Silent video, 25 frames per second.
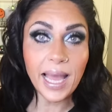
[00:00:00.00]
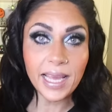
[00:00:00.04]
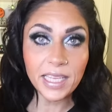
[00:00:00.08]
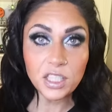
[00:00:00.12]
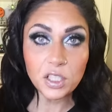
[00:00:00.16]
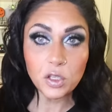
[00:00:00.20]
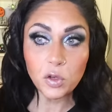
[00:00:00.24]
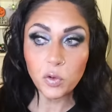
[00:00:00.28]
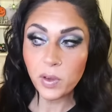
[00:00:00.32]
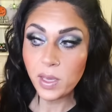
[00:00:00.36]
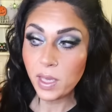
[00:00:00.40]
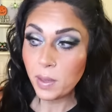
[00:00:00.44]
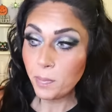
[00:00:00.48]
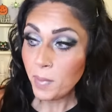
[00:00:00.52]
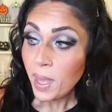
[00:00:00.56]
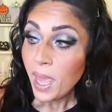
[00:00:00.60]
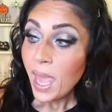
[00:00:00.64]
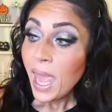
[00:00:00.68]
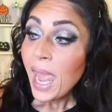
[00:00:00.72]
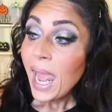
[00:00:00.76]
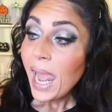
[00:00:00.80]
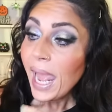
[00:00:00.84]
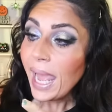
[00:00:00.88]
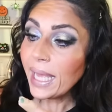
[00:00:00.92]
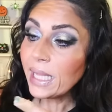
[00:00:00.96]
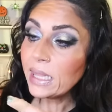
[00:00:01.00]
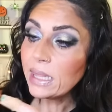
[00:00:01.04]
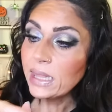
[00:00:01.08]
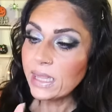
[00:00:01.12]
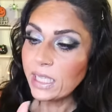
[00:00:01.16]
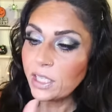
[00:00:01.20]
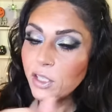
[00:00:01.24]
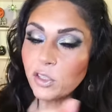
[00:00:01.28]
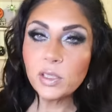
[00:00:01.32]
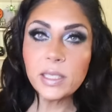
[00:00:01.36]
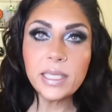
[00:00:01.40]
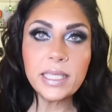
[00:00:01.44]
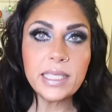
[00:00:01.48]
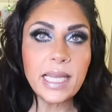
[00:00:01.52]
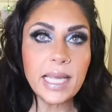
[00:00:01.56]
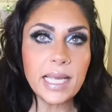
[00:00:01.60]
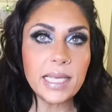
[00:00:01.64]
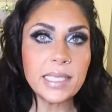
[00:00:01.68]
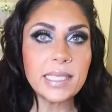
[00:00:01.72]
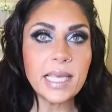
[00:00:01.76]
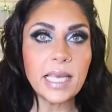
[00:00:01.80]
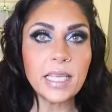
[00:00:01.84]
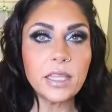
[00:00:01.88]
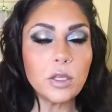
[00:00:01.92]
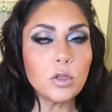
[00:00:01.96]
ice cream. It literally
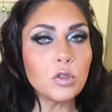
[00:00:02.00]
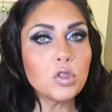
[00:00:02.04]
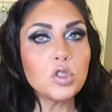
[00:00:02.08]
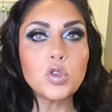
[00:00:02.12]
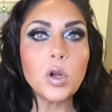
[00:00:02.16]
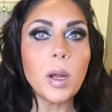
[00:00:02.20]
tastes like those